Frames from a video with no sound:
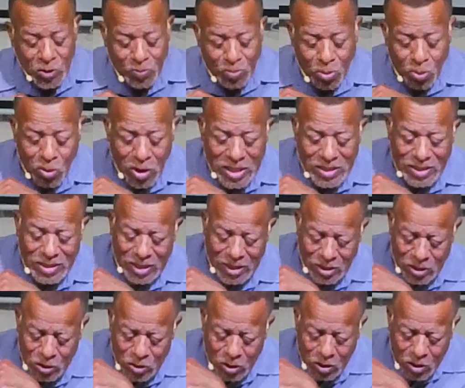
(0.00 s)

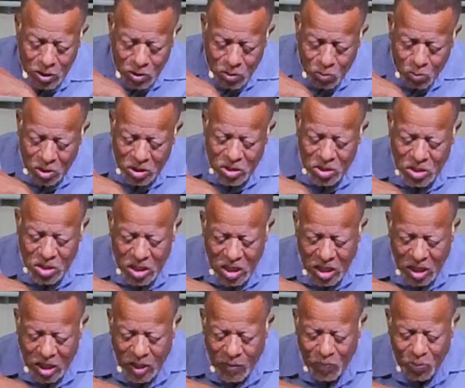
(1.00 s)
presence with
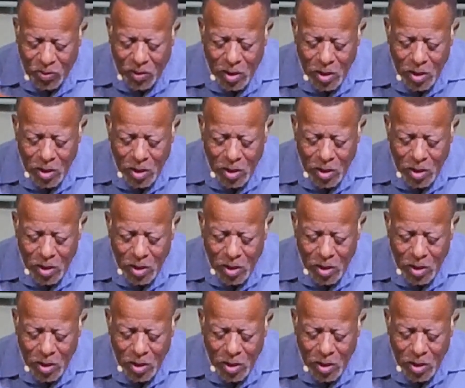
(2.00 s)
singing.